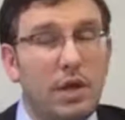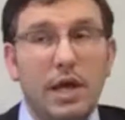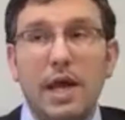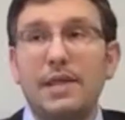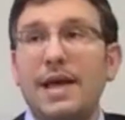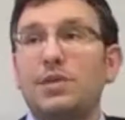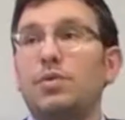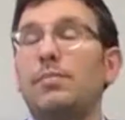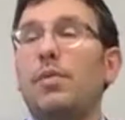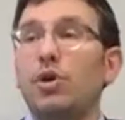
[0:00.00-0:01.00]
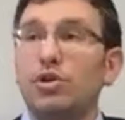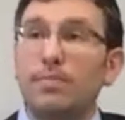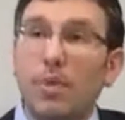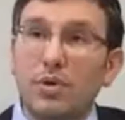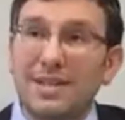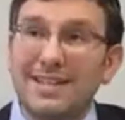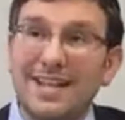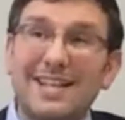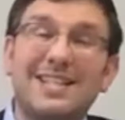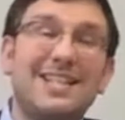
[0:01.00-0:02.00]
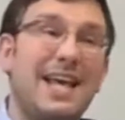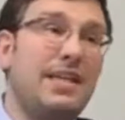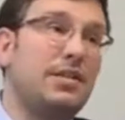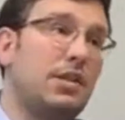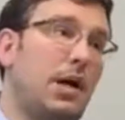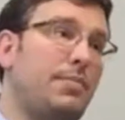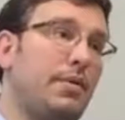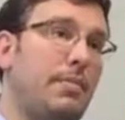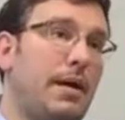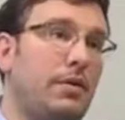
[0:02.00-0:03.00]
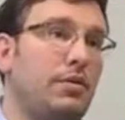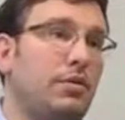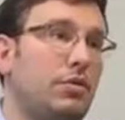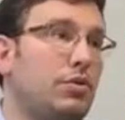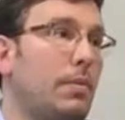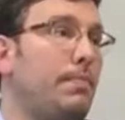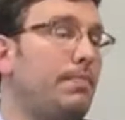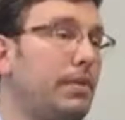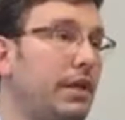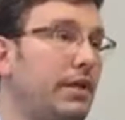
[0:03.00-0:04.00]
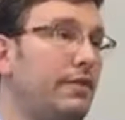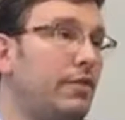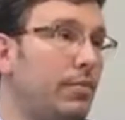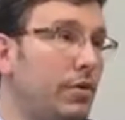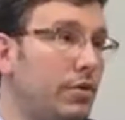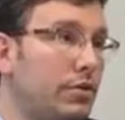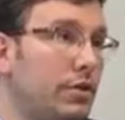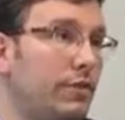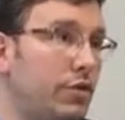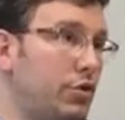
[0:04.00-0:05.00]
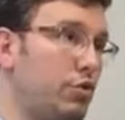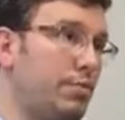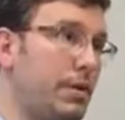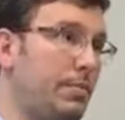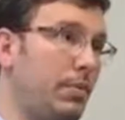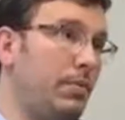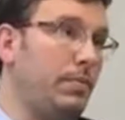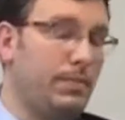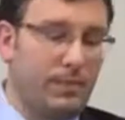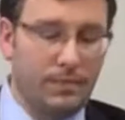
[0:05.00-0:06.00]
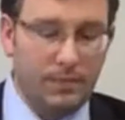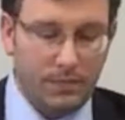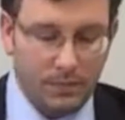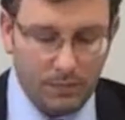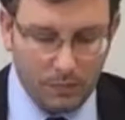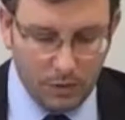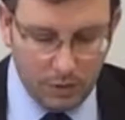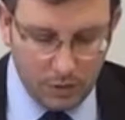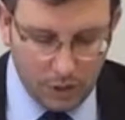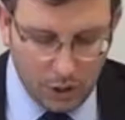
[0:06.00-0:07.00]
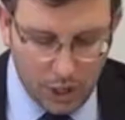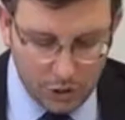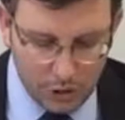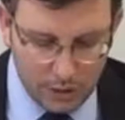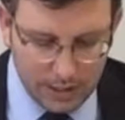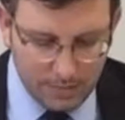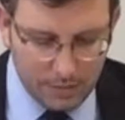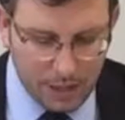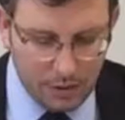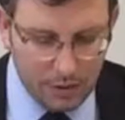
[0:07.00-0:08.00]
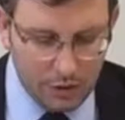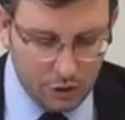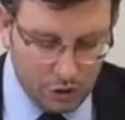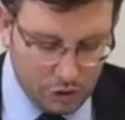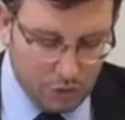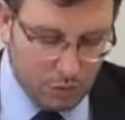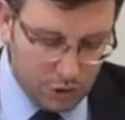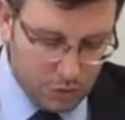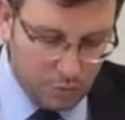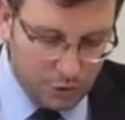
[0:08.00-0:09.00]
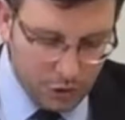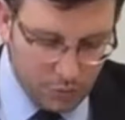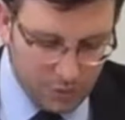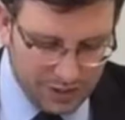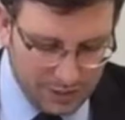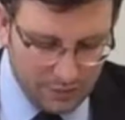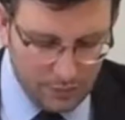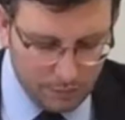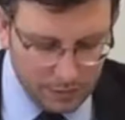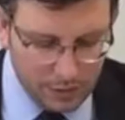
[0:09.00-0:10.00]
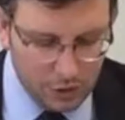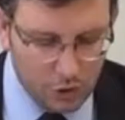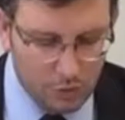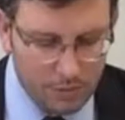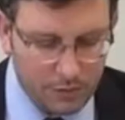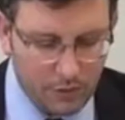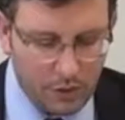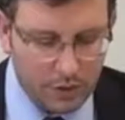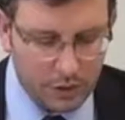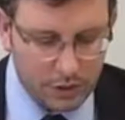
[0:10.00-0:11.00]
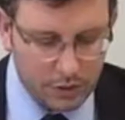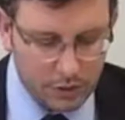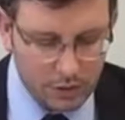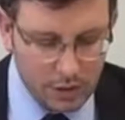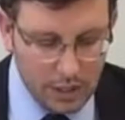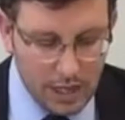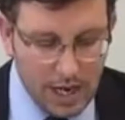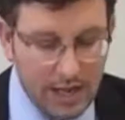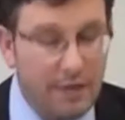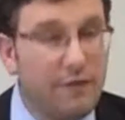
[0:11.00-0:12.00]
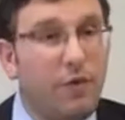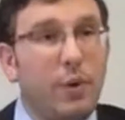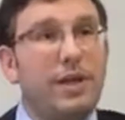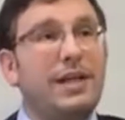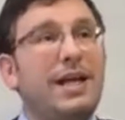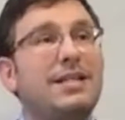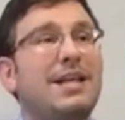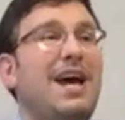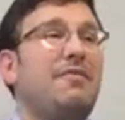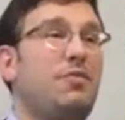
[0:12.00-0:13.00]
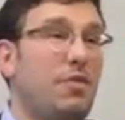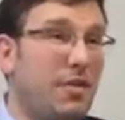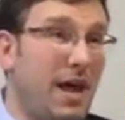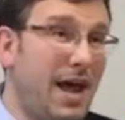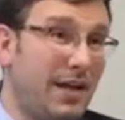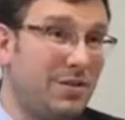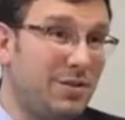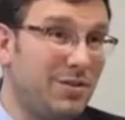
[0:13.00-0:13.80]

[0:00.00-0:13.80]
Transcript: and that's when Moses ascends up the mountain to plead for mercy for the Jewish people. That God should accept we should receive complete atonement for our sins. And then 40 days after that